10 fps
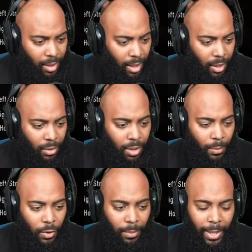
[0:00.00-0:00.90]
Oh,
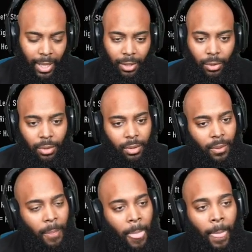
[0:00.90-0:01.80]
come on, man. Don't
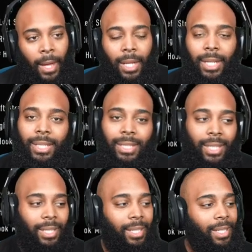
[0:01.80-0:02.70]

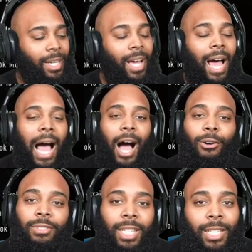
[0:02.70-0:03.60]
listen. I
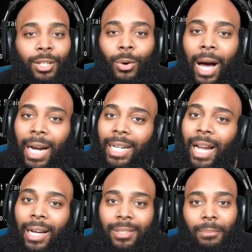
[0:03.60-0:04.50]
don't need to know how to
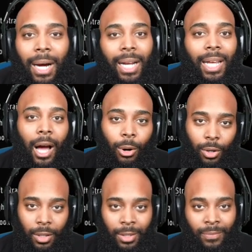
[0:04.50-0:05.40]
knock somebody
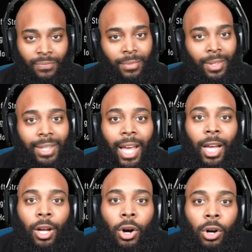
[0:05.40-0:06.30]
out. They
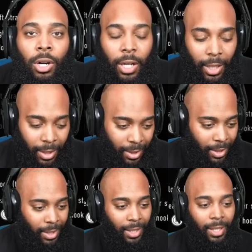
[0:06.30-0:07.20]
gone.
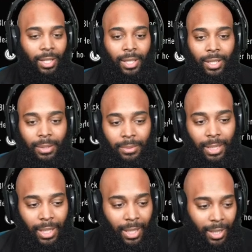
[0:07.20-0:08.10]
You know what I'm
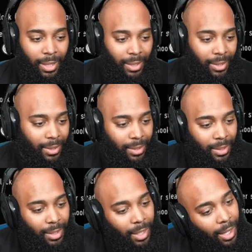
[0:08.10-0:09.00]
saying?
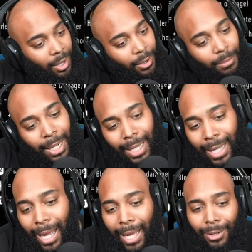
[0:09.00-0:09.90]
Oh my
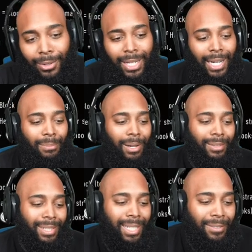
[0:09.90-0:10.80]
God, I don't care
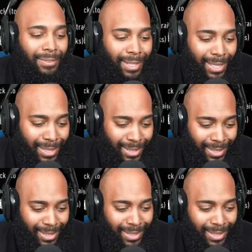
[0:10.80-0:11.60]
about defense.